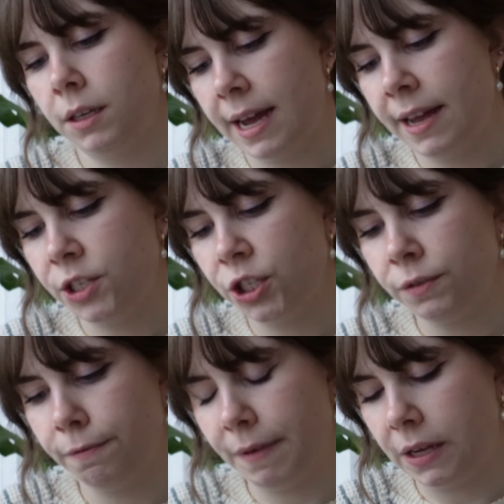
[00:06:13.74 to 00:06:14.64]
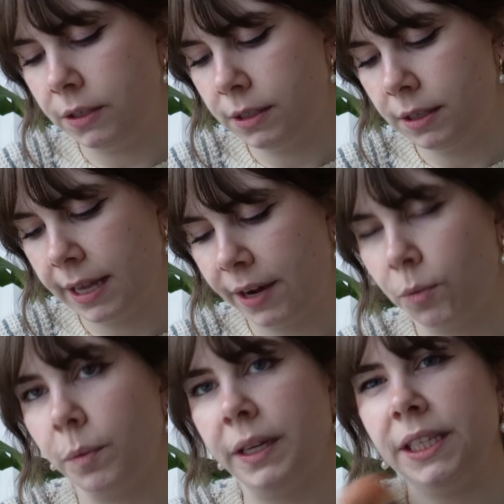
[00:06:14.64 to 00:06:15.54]
I just felt like a
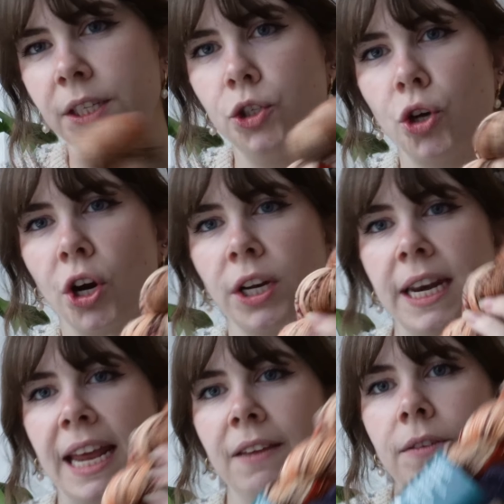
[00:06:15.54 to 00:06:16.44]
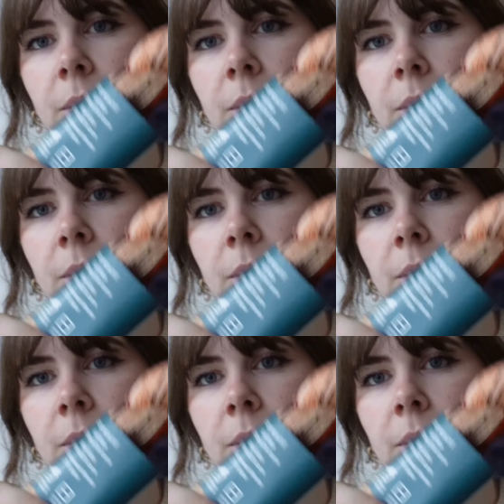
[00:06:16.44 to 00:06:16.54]
really dark navy